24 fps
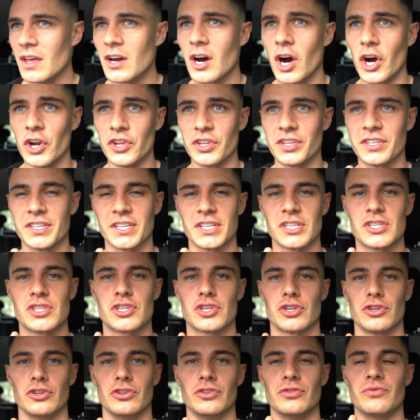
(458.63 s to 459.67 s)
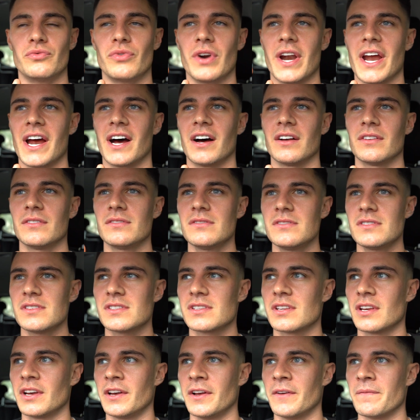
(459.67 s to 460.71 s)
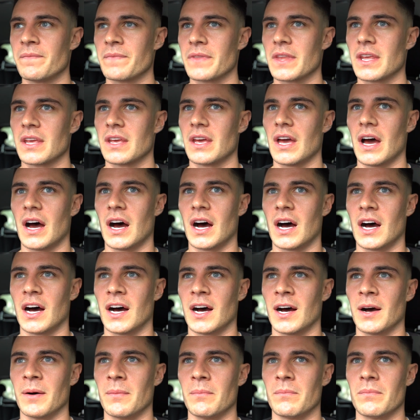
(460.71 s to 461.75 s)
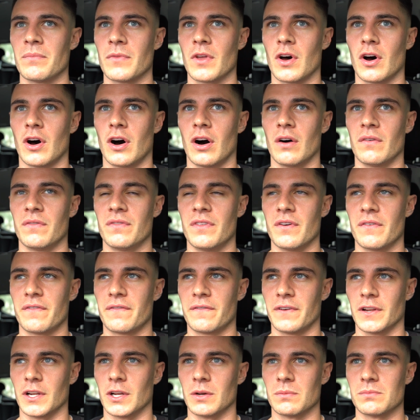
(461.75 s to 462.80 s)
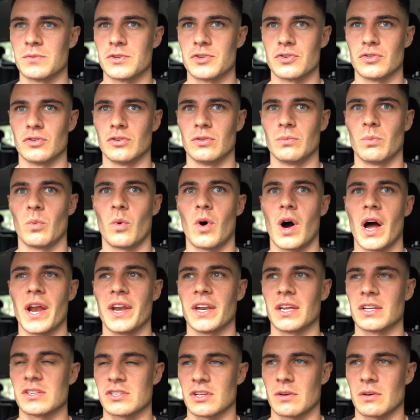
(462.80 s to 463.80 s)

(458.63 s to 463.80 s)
I only did two rounds of the Phillips ZOOM whitening.